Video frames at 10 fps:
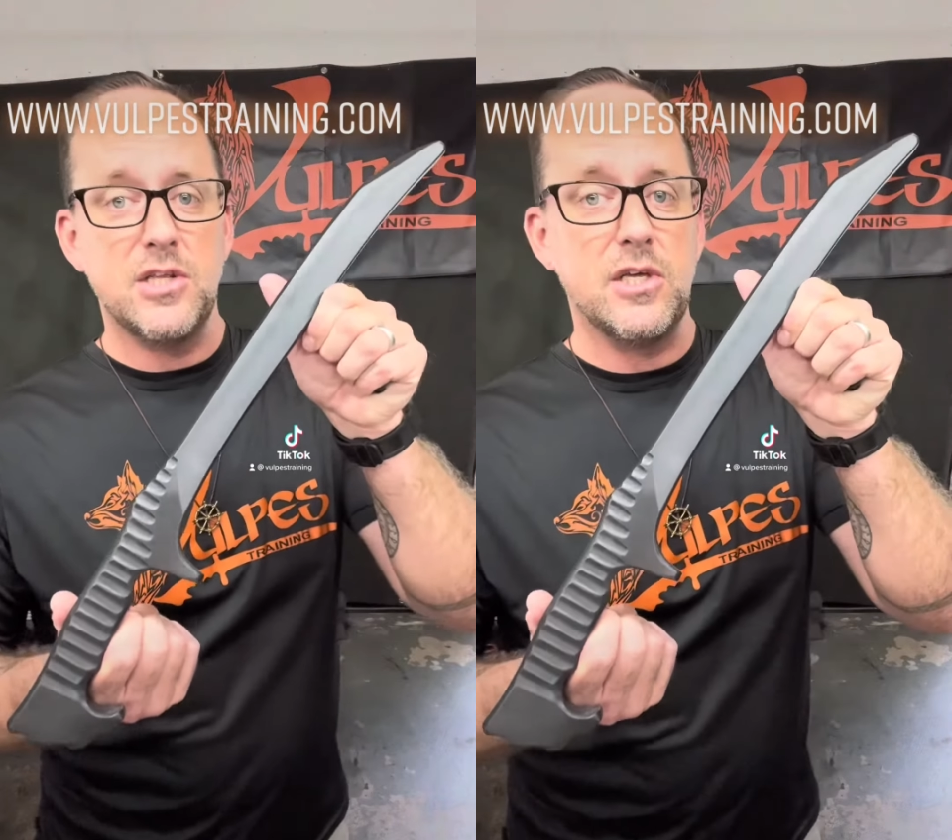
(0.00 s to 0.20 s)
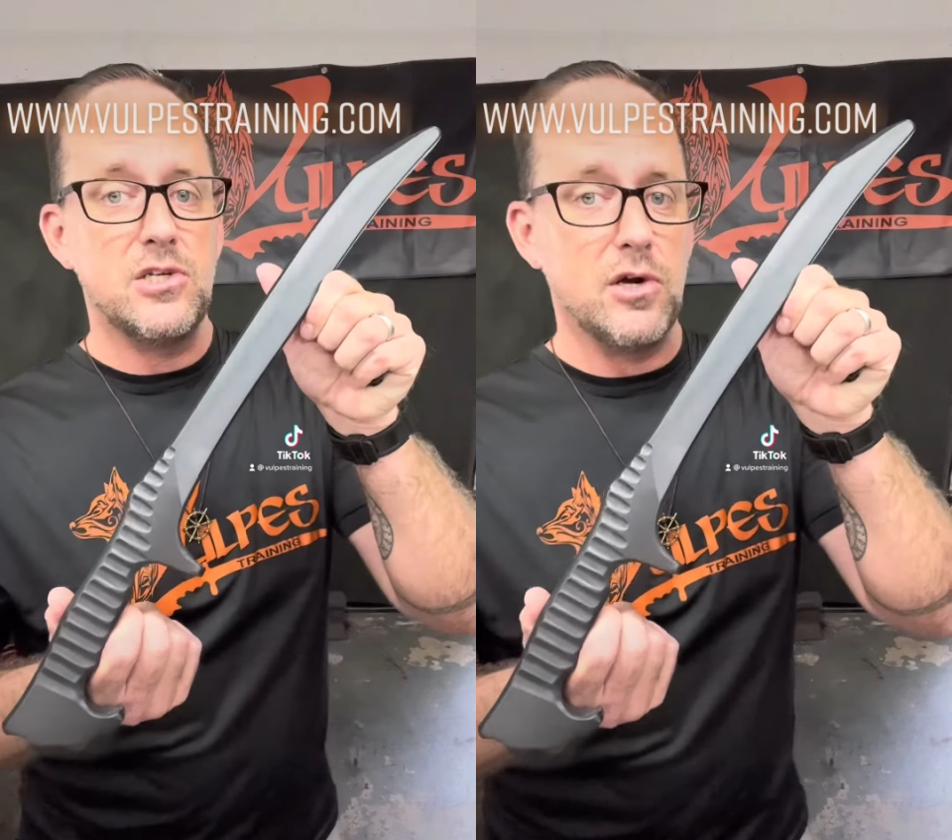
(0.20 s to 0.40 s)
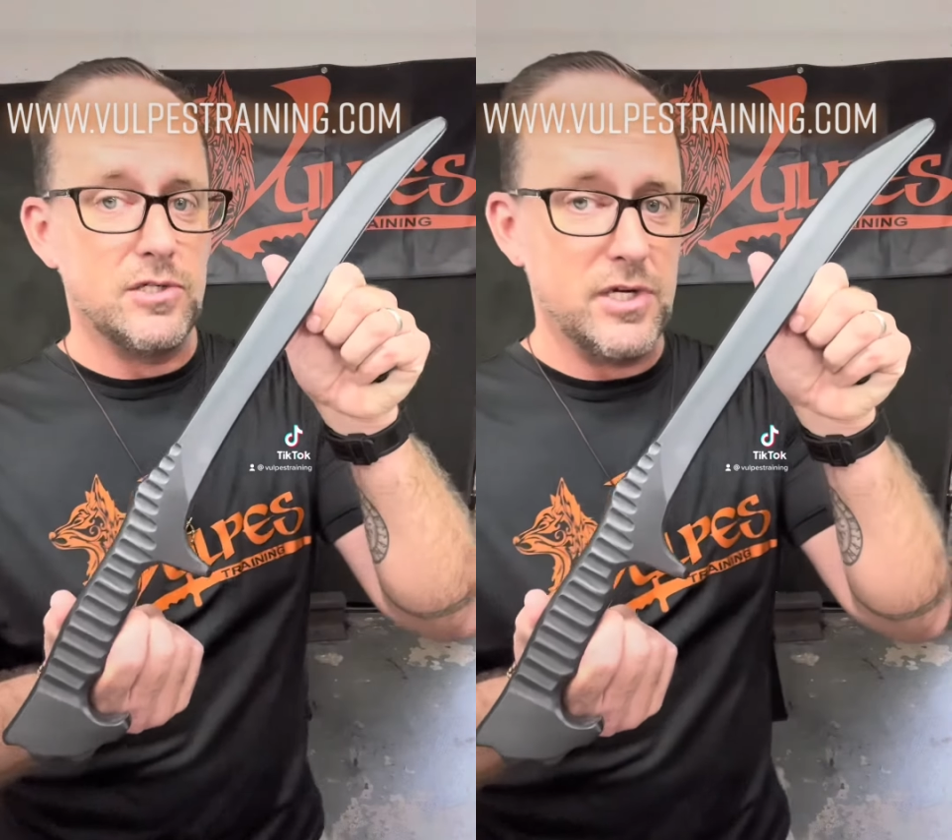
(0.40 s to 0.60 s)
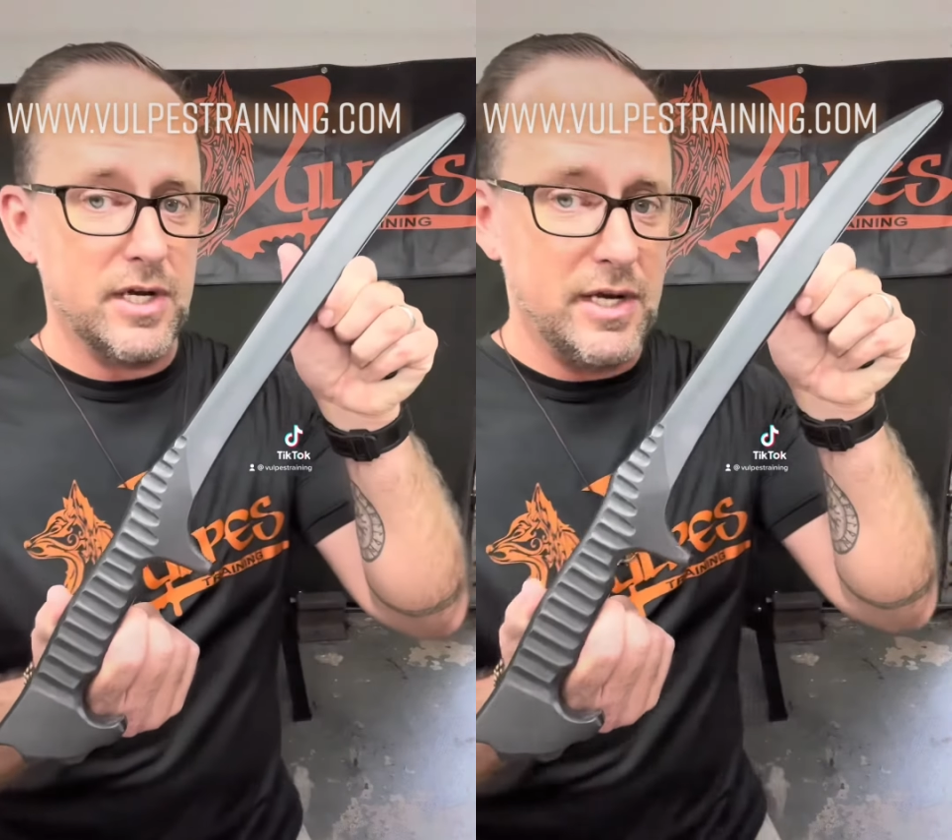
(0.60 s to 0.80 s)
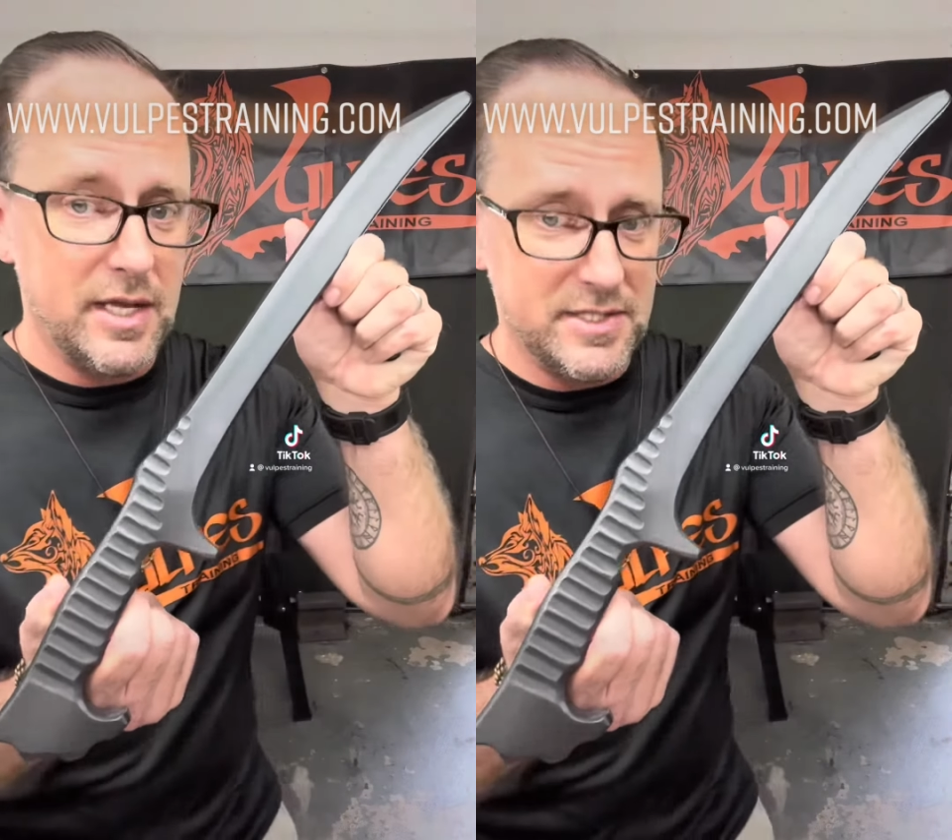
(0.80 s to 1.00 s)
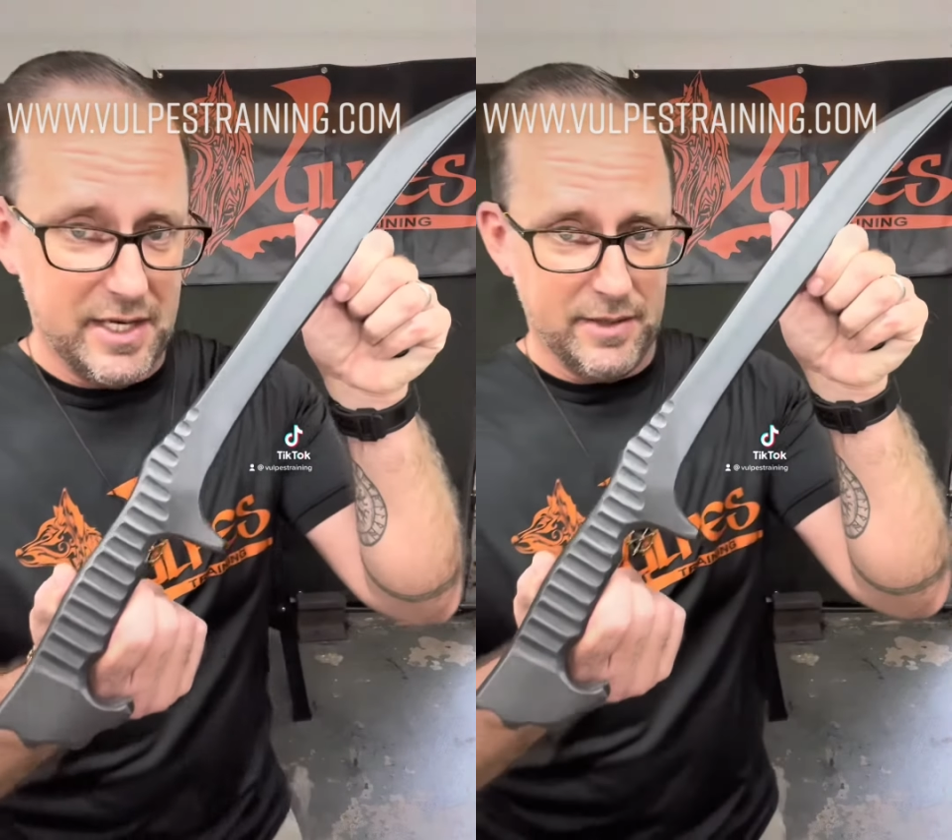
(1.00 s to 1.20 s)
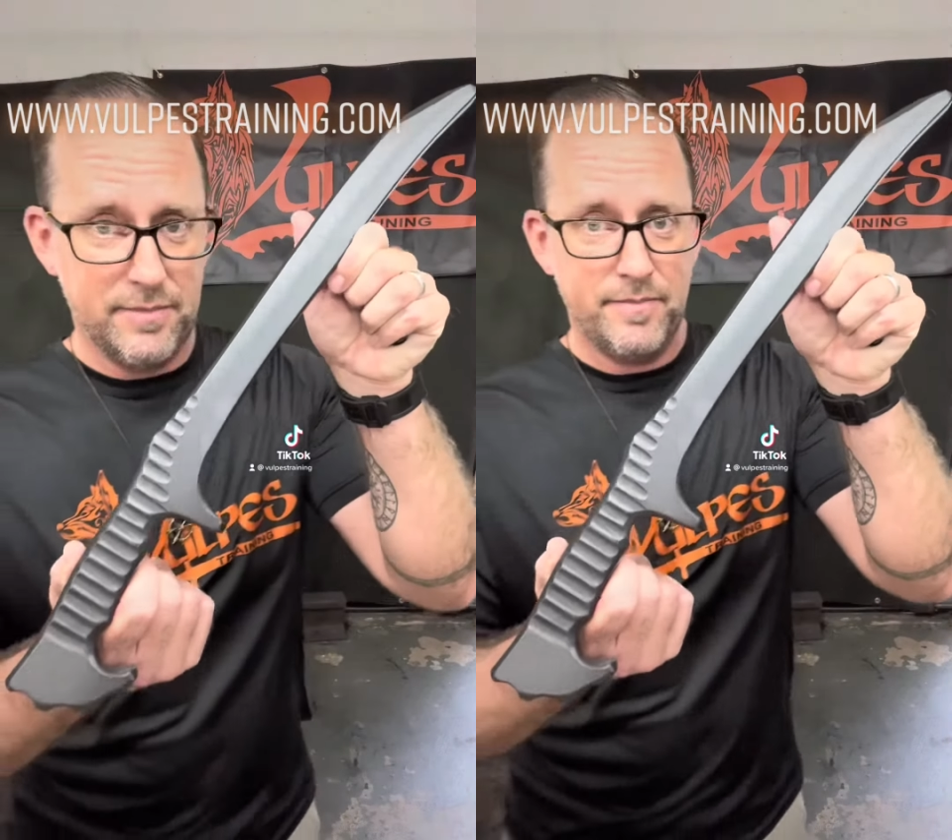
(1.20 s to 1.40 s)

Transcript: the Tirsia Ginunting.